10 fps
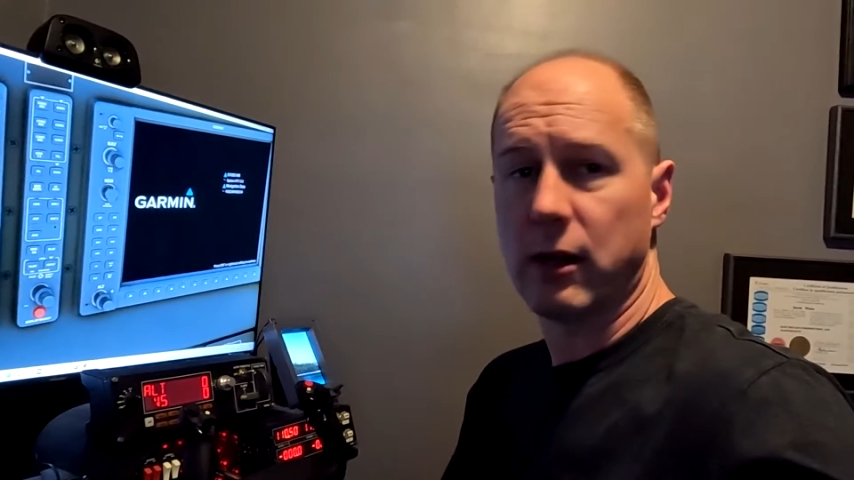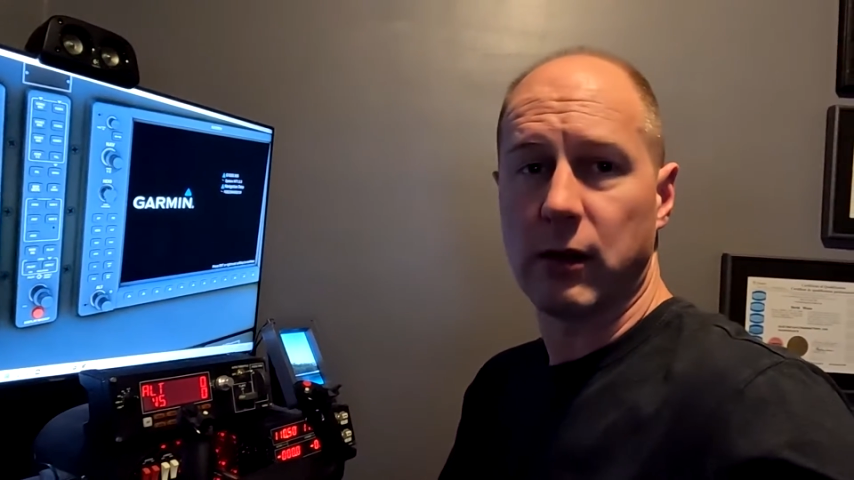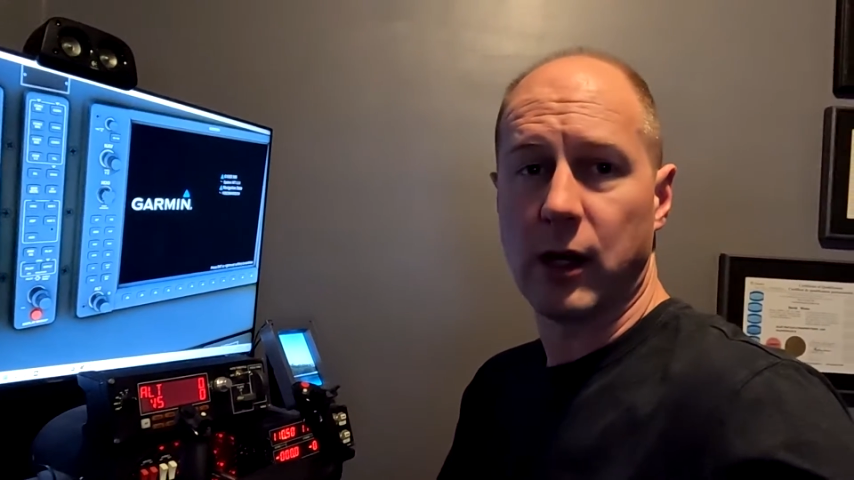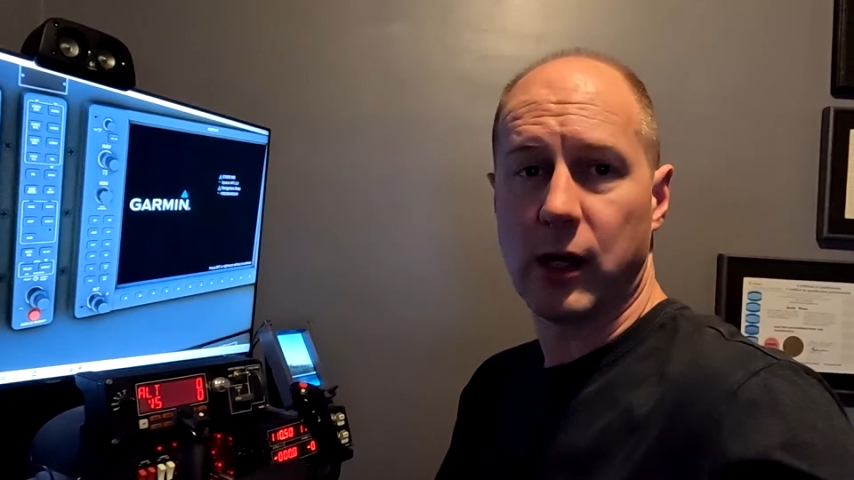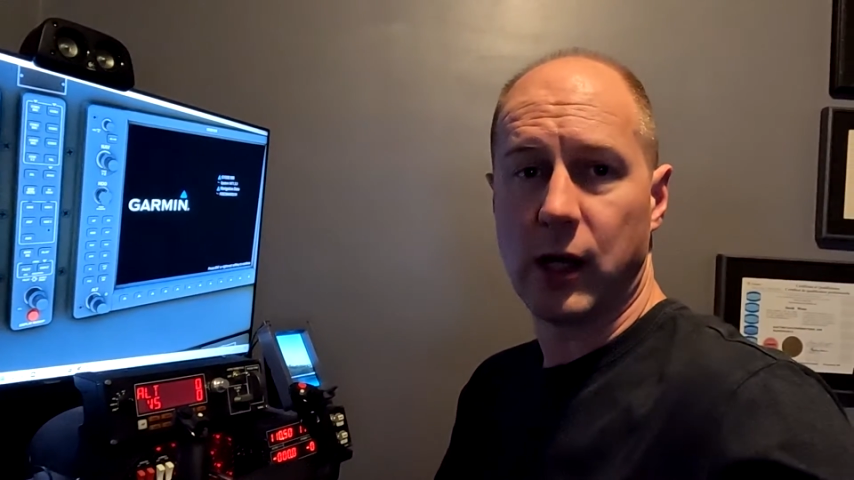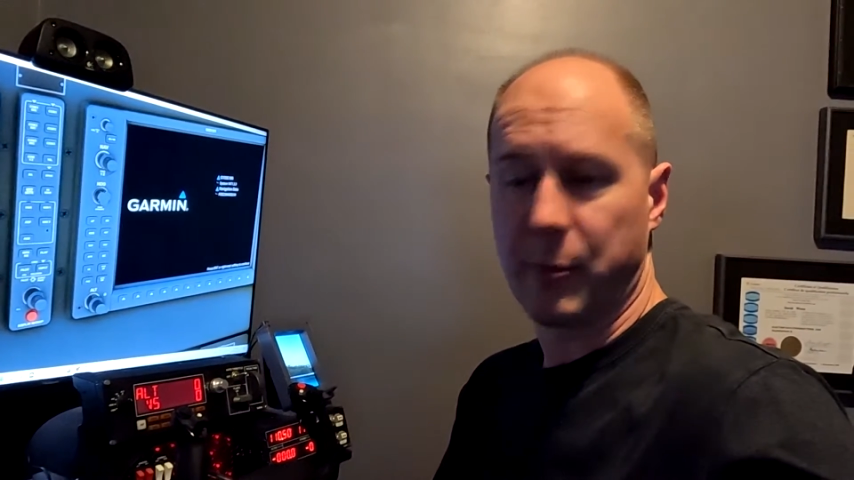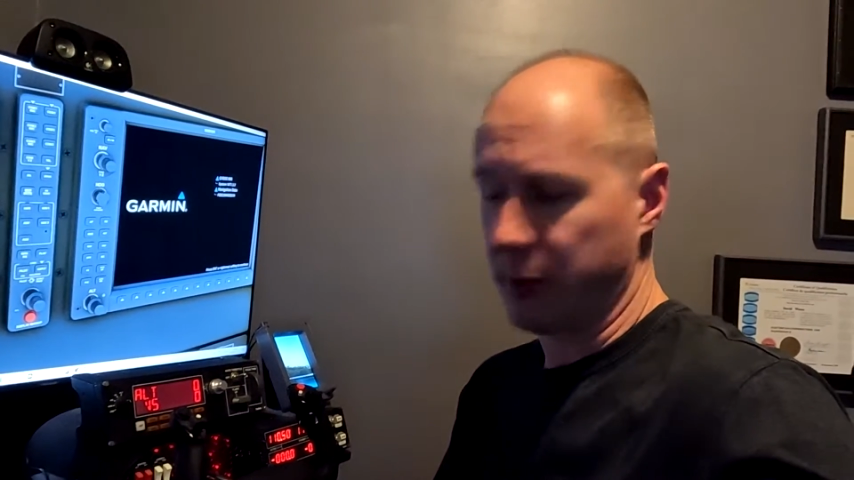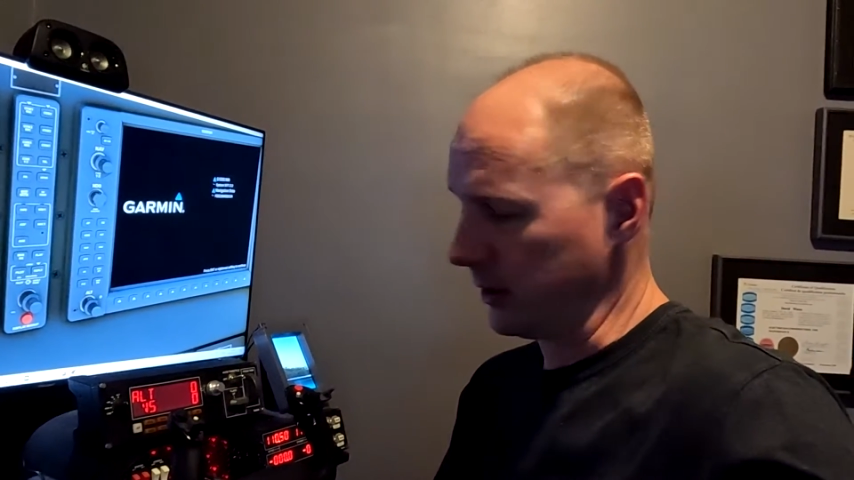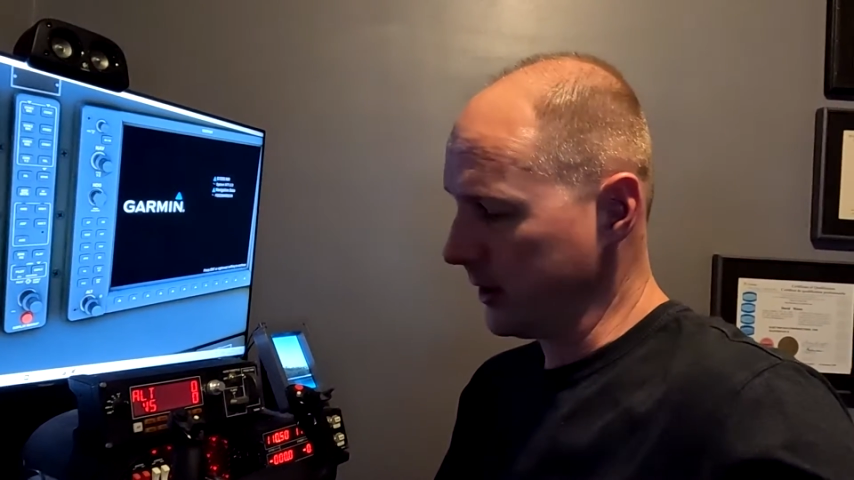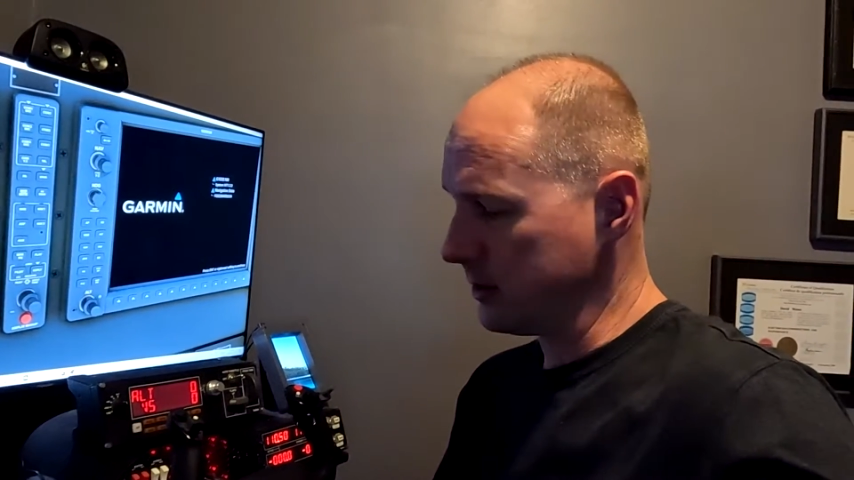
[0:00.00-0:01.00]
yeah, uh, I'll
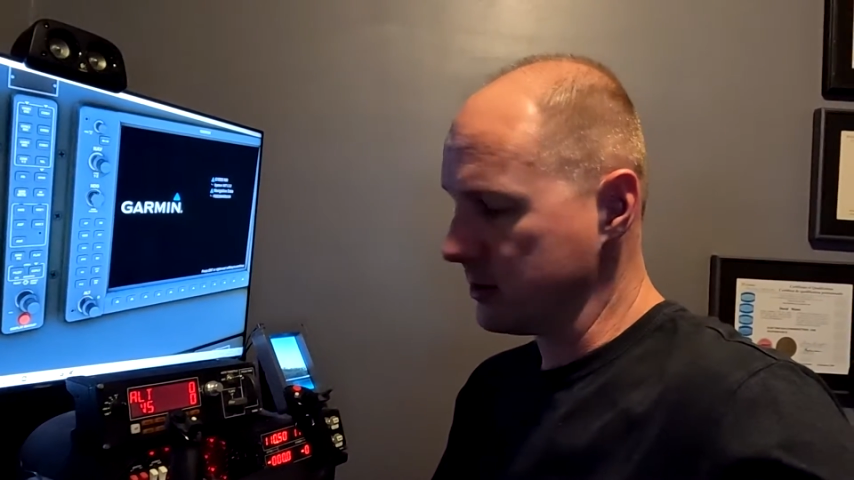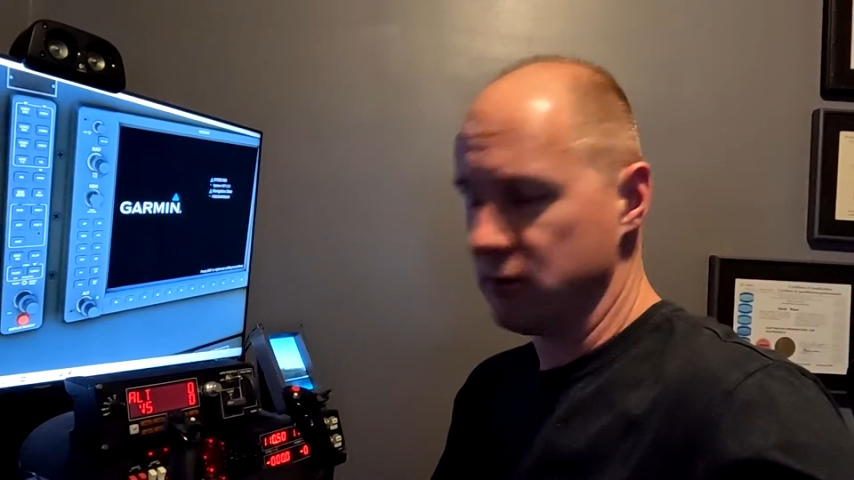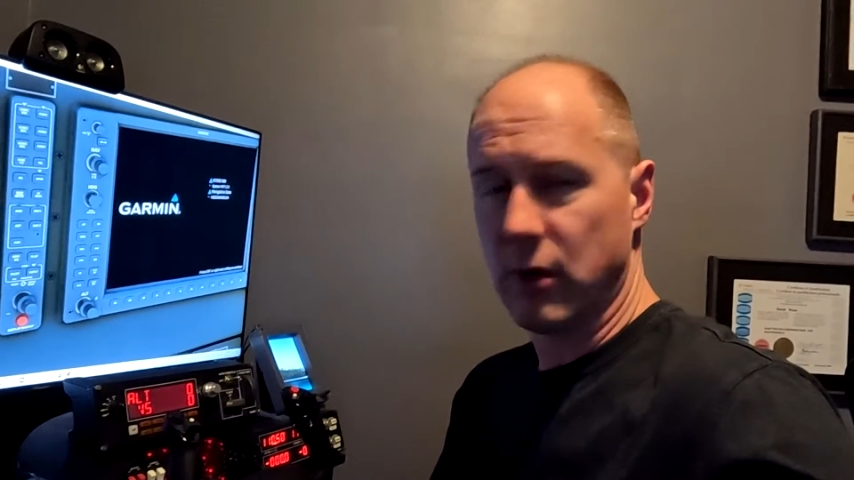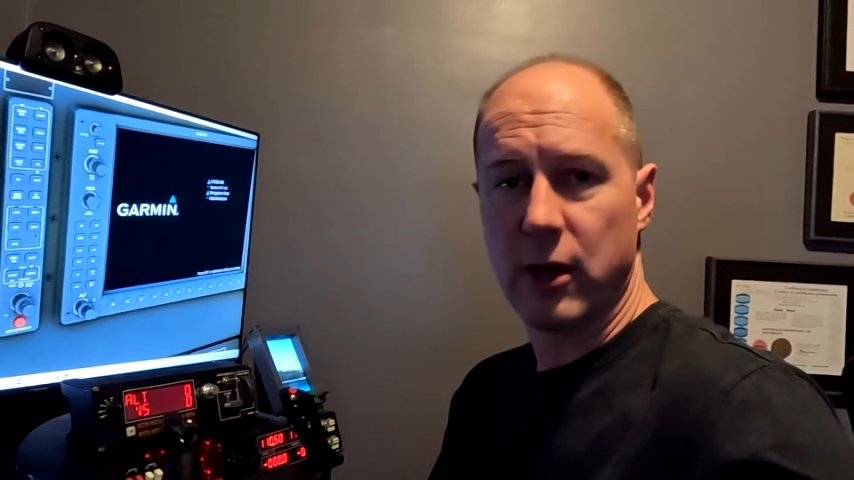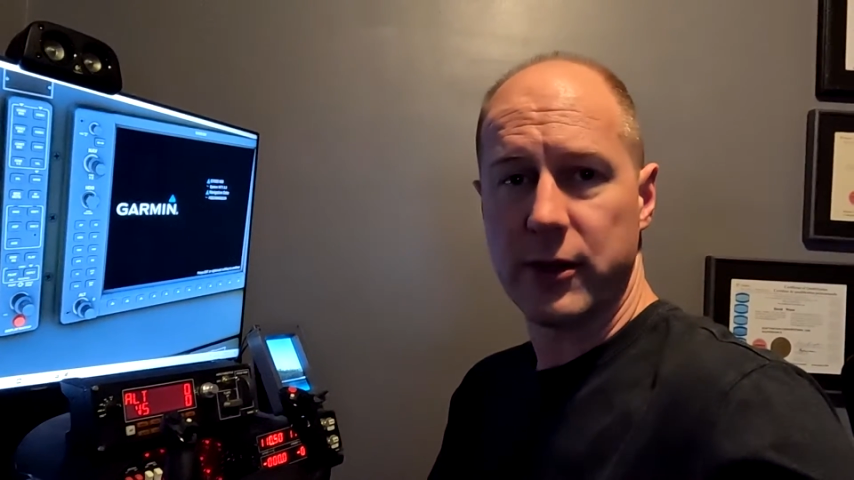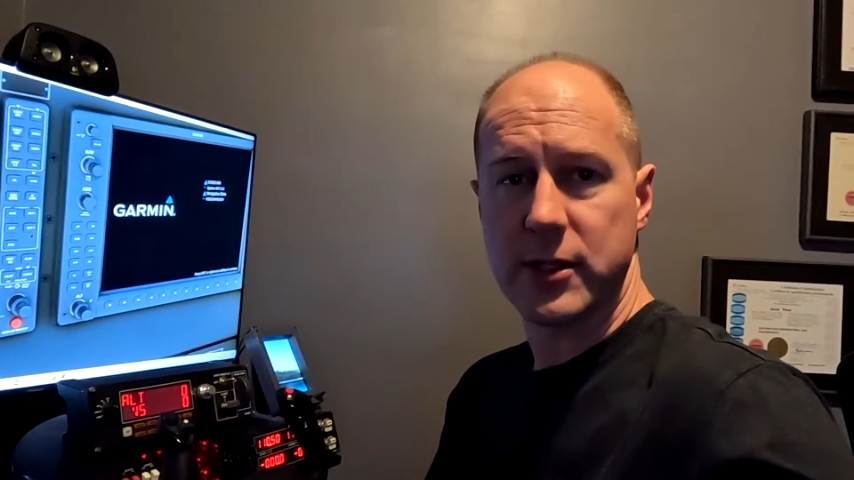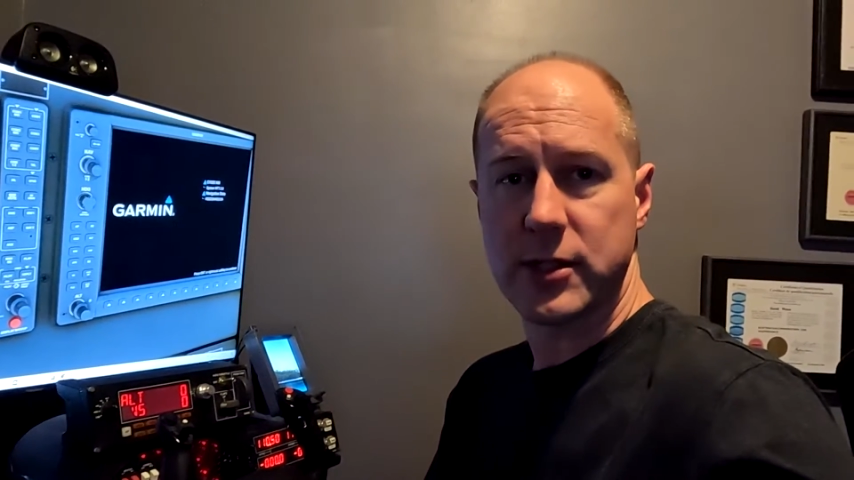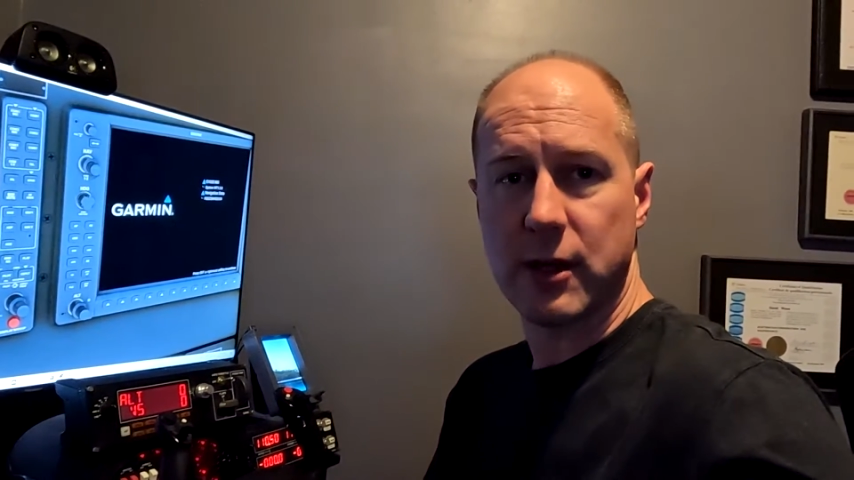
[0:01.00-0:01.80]
put a link to all this